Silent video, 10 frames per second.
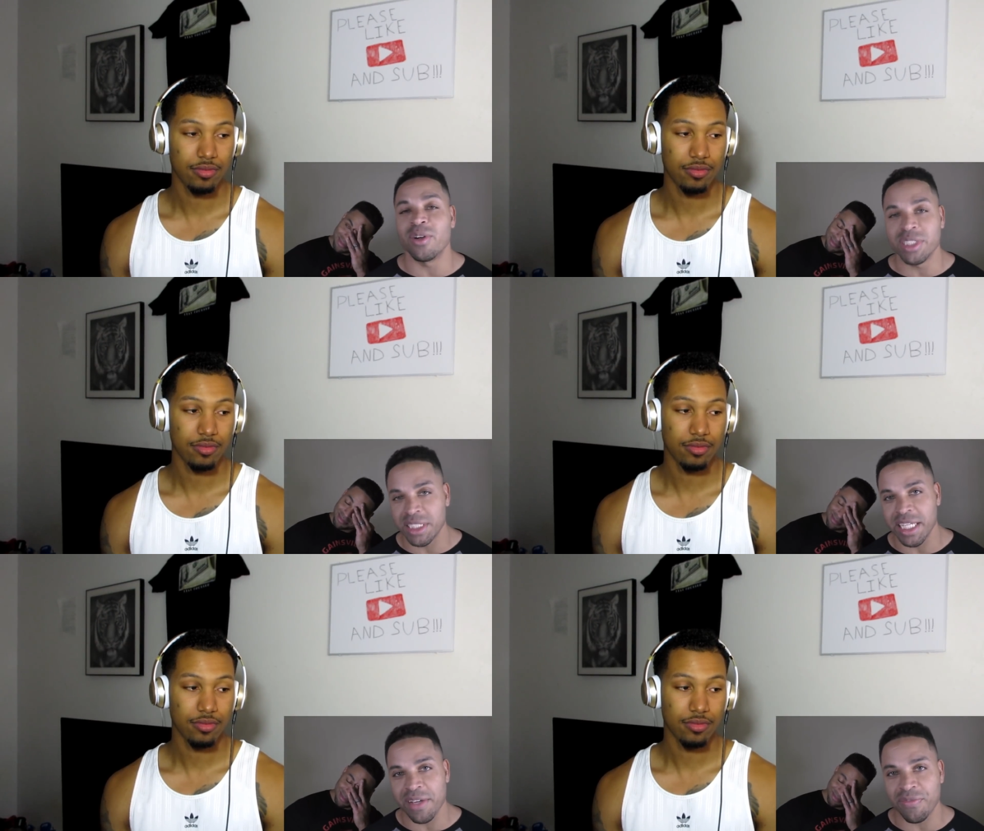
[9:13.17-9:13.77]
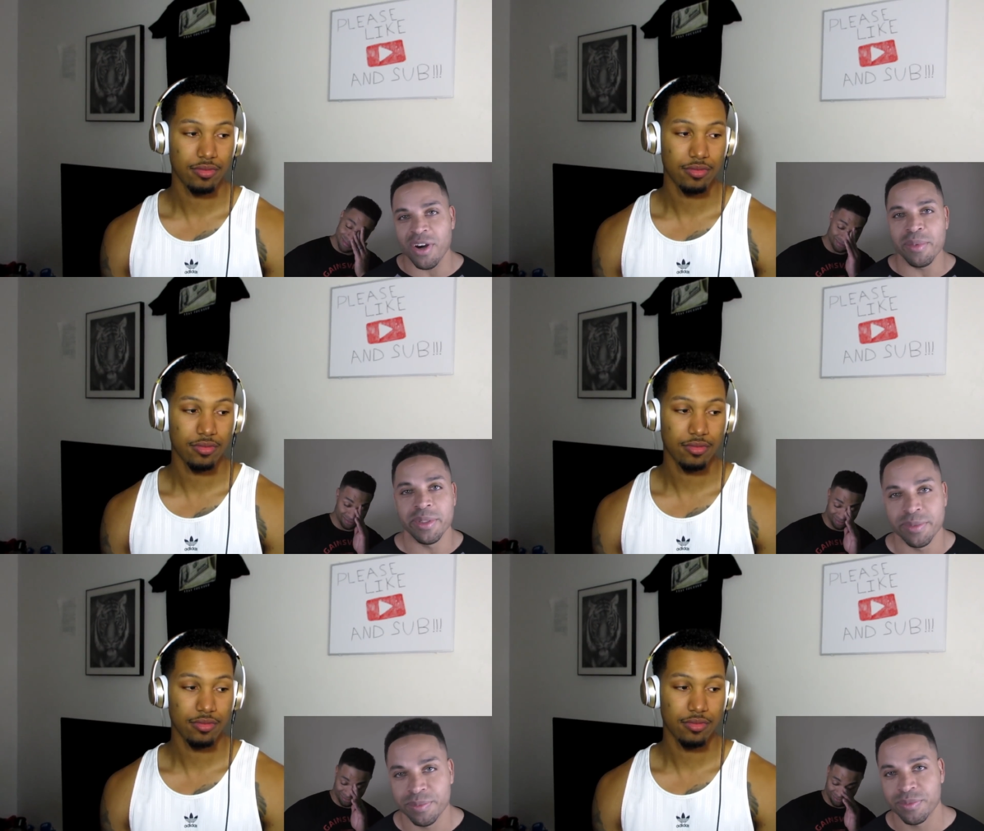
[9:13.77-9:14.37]
Speaker 1: you know what she did for
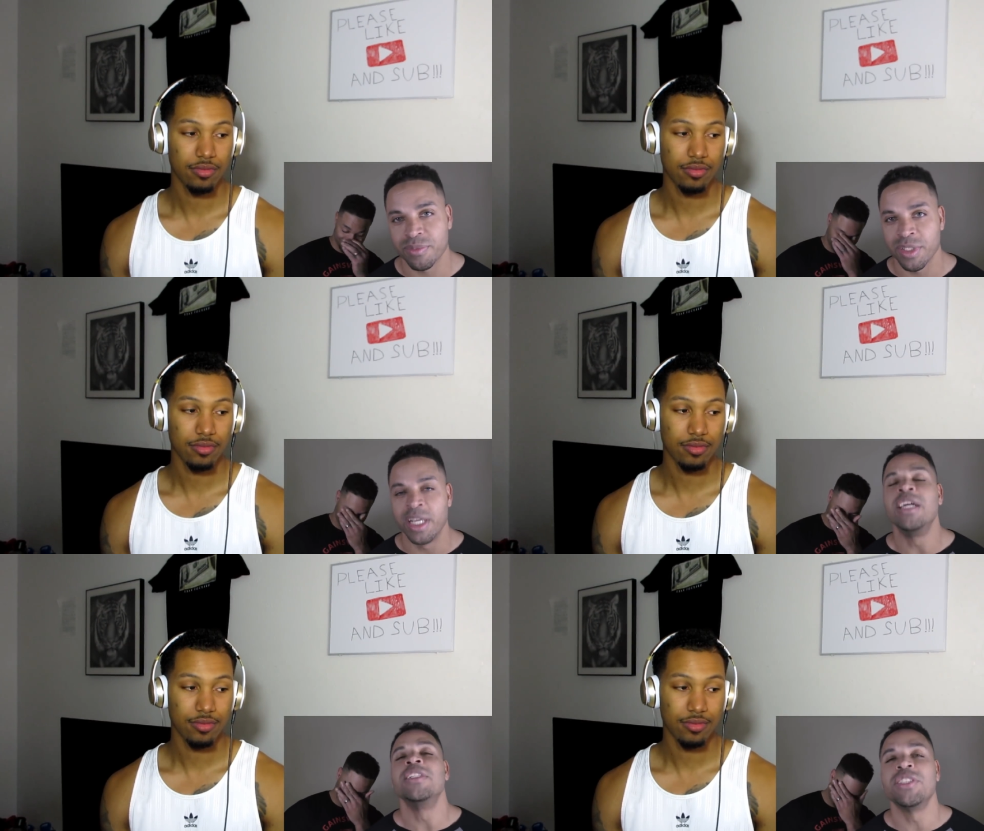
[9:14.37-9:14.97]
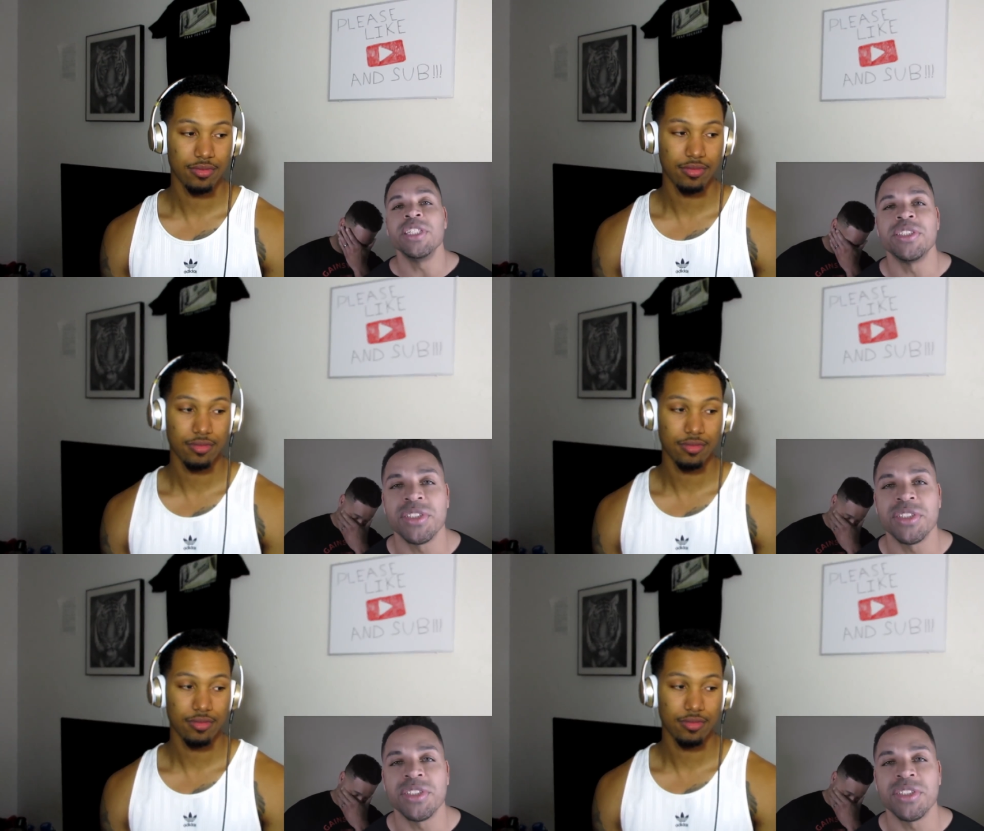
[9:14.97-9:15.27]
me? She